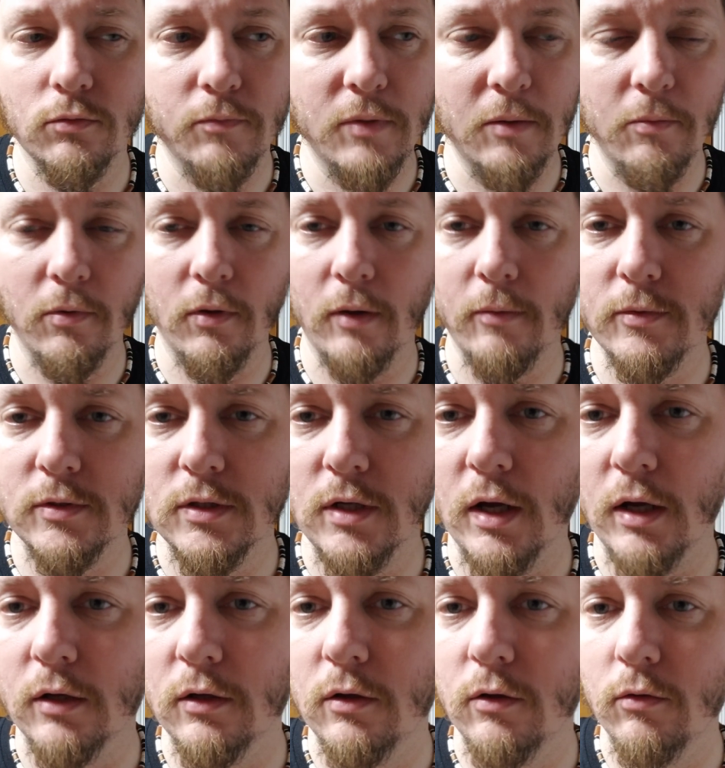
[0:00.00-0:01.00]
people I've been
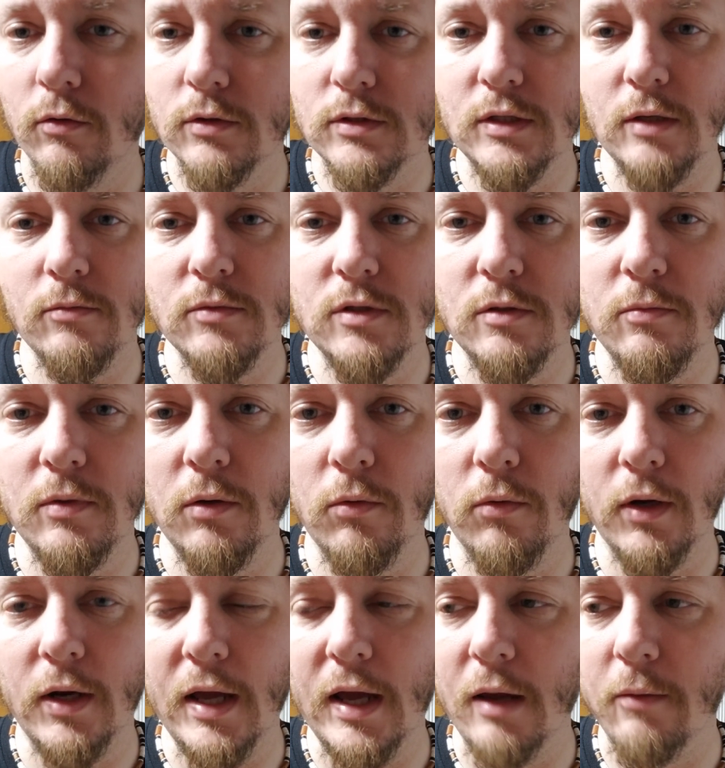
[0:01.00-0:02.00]
talking to, it seems to be
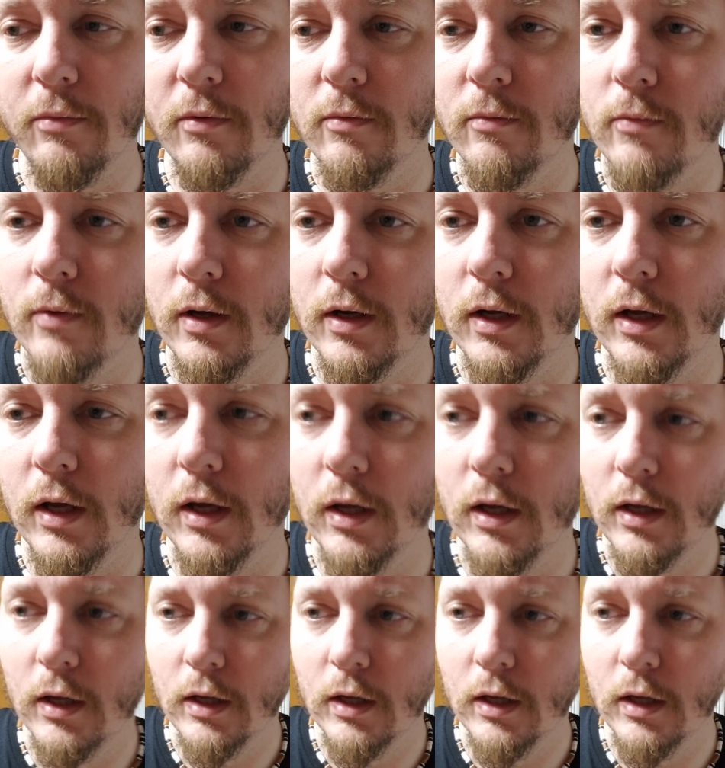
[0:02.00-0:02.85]
what happened. But uh,